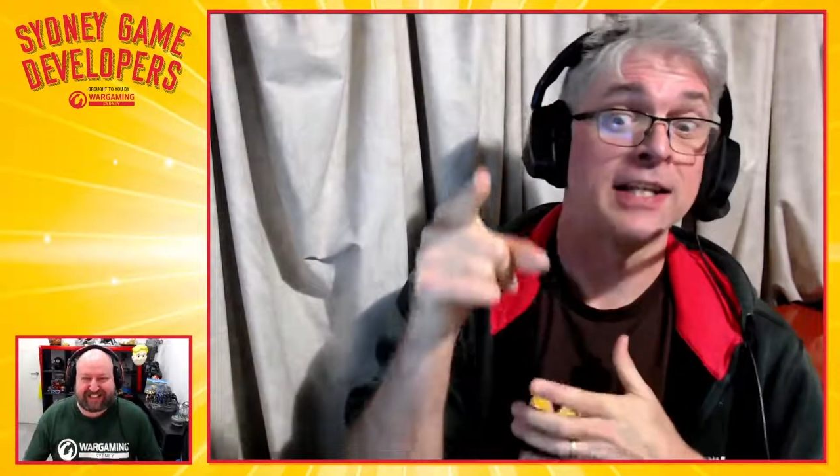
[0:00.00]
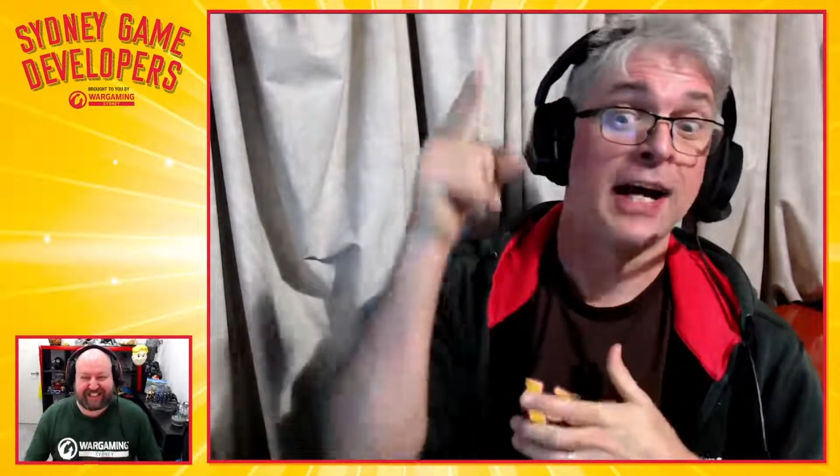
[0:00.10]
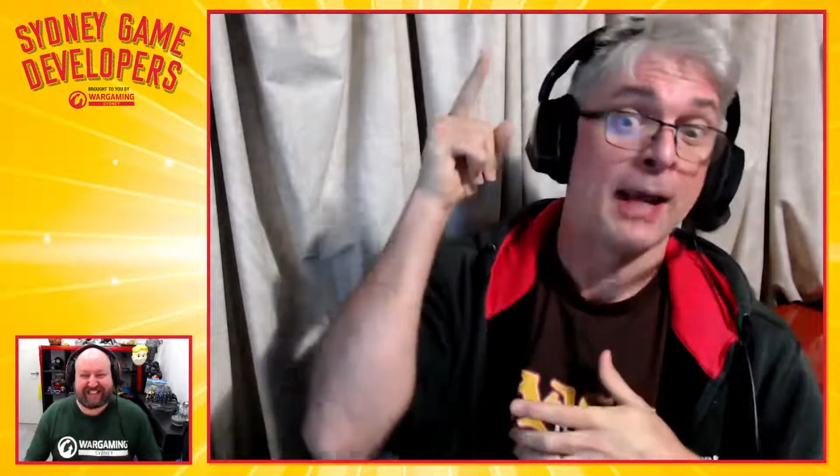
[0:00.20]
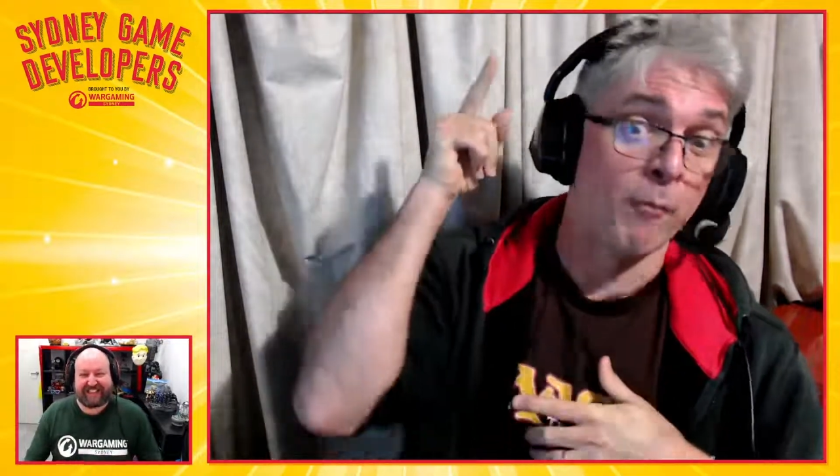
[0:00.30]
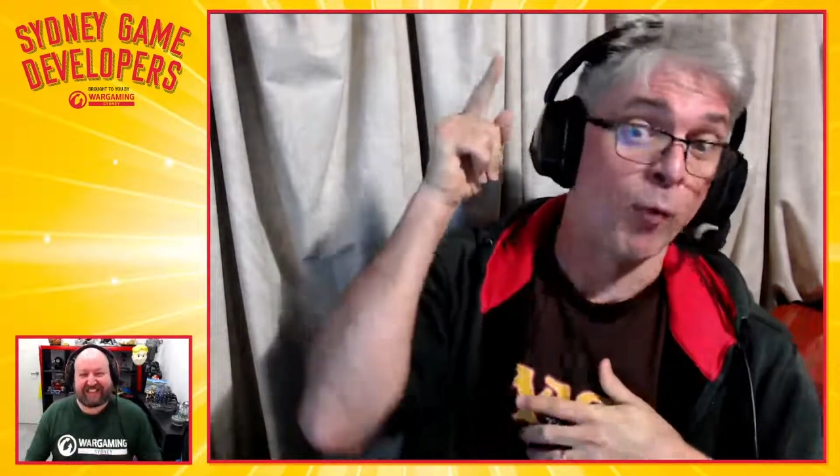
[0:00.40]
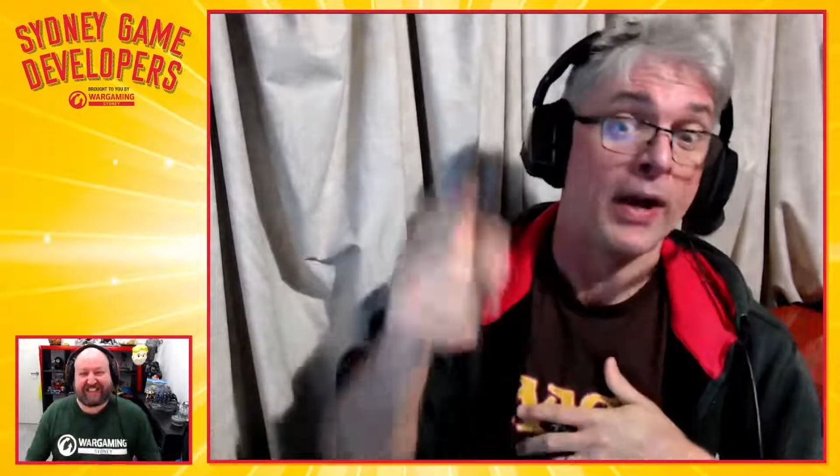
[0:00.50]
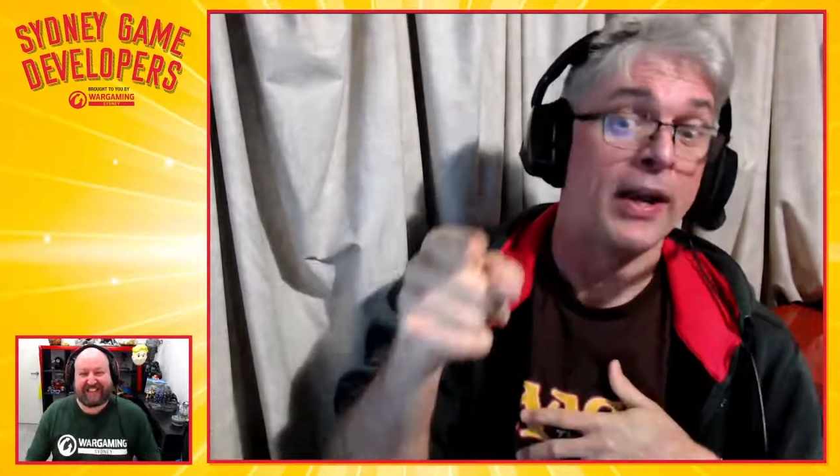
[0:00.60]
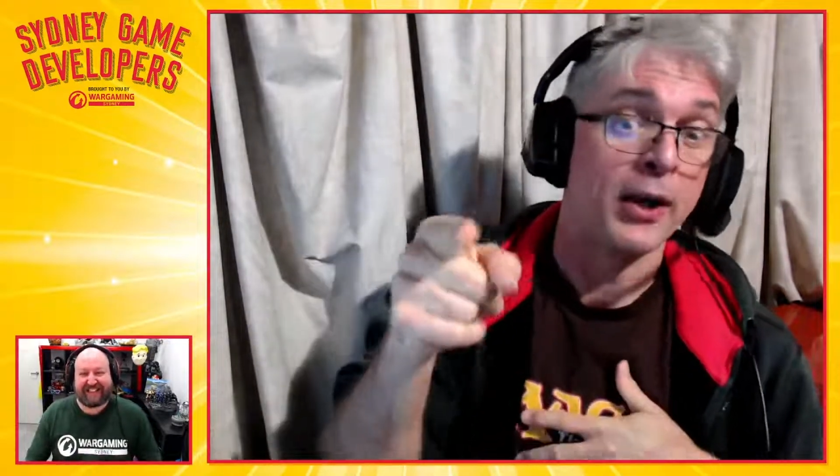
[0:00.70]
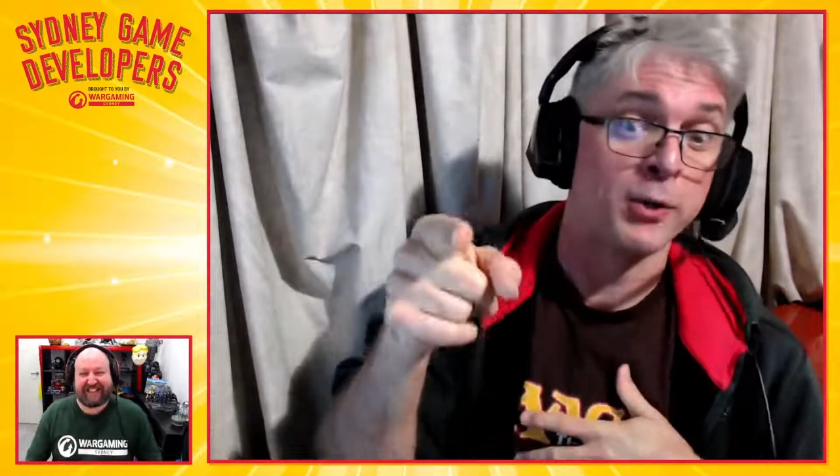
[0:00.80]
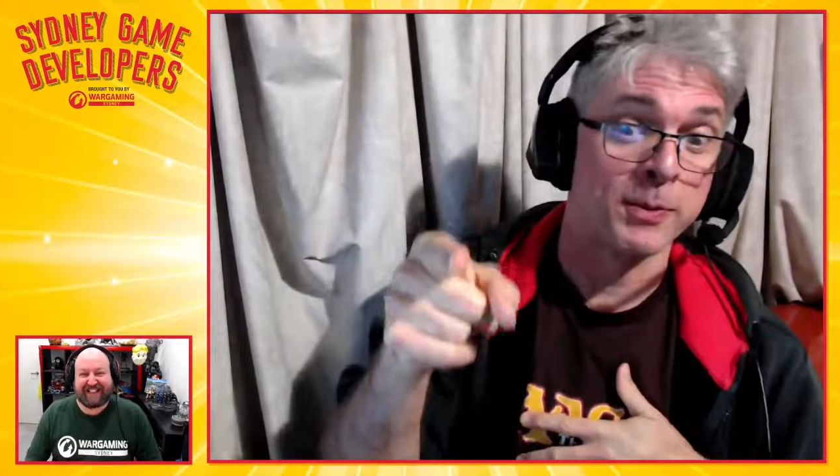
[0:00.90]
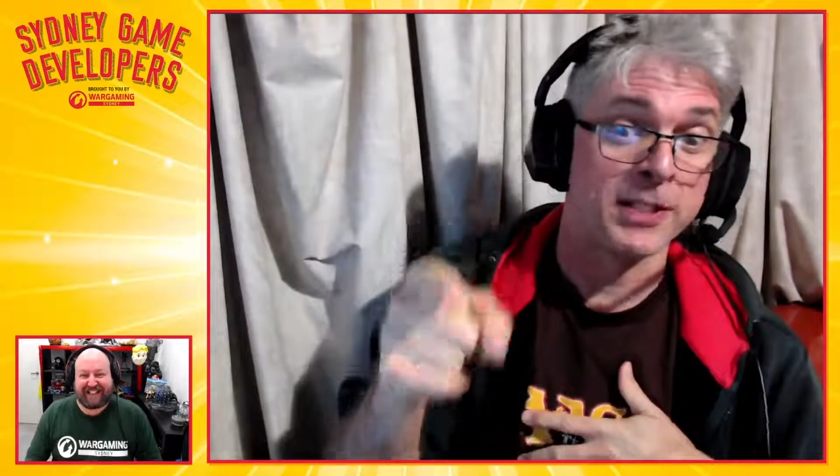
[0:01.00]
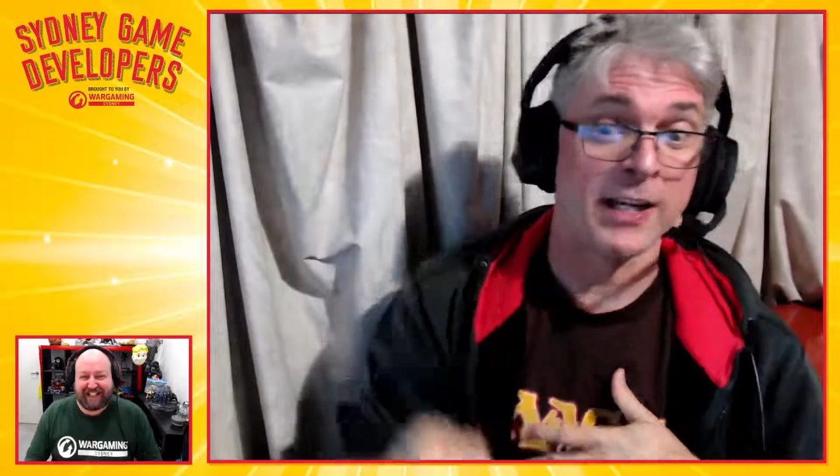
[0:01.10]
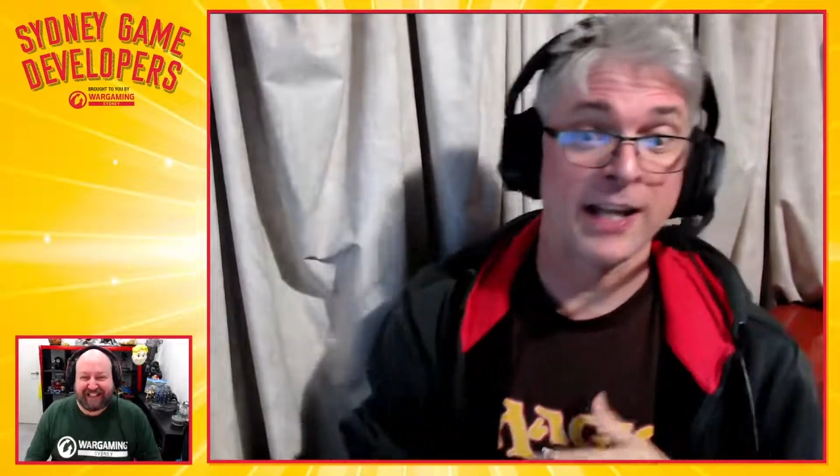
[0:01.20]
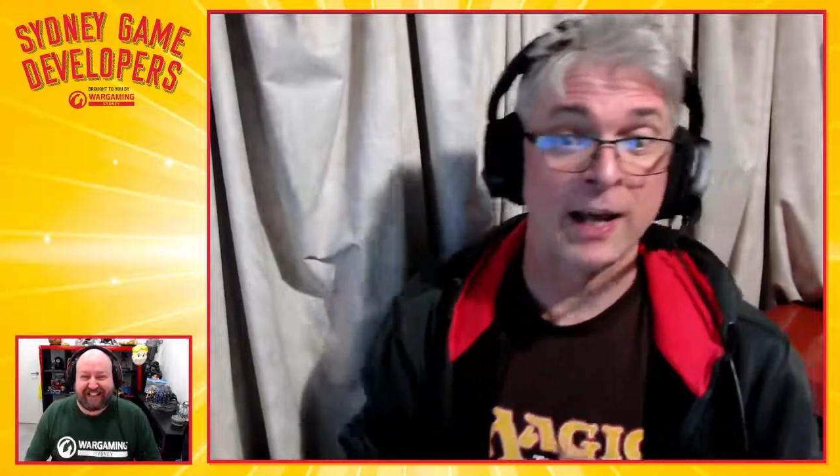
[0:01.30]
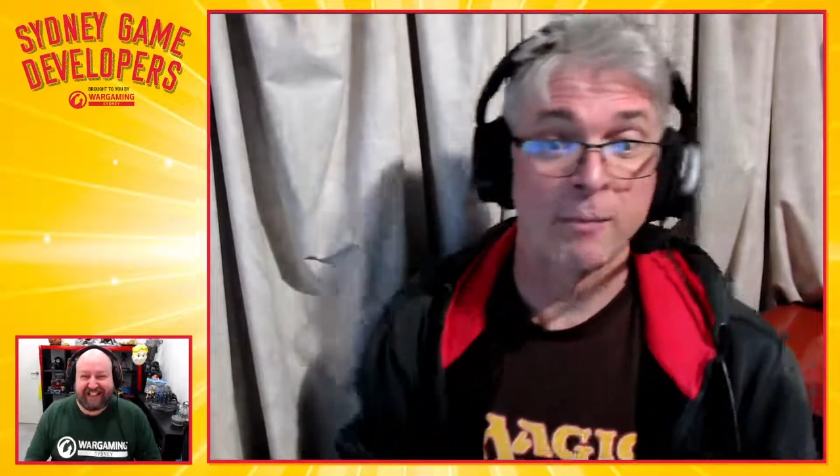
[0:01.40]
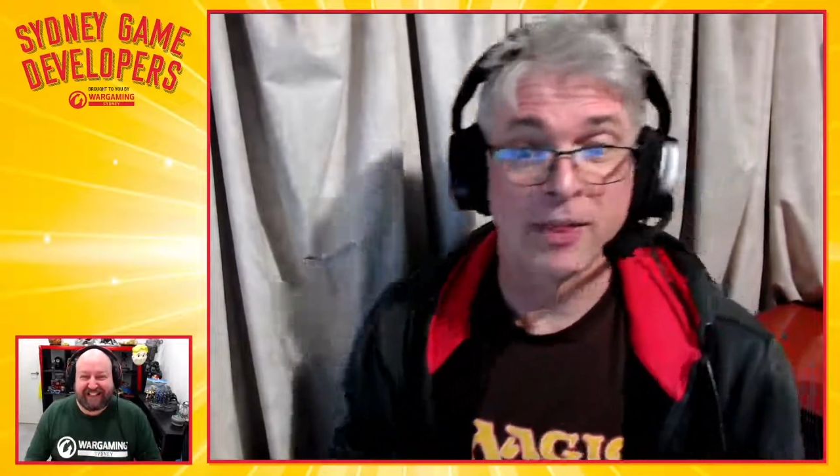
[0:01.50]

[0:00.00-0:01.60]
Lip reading: I am 100% down